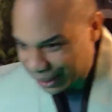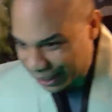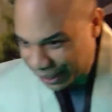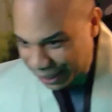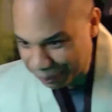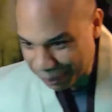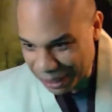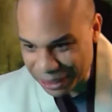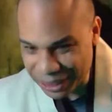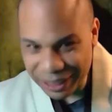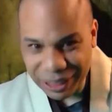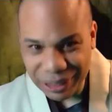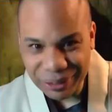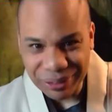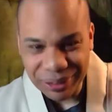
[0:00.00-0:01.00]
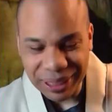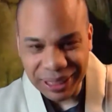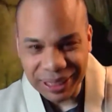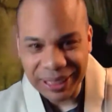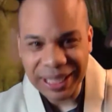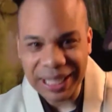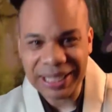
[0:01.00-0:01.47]
Imagine I go to that
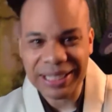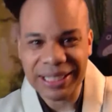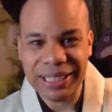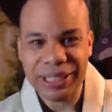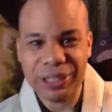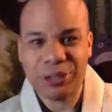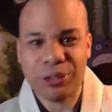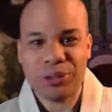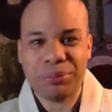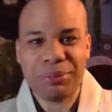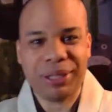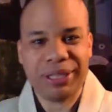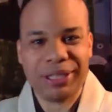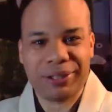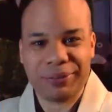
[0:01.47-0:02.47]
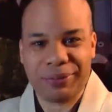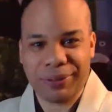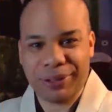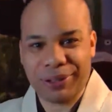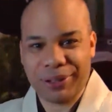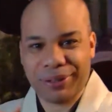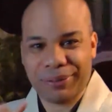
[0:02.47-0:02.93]
class and they showed me this
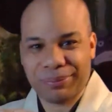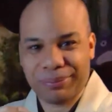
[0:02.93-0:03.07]
first.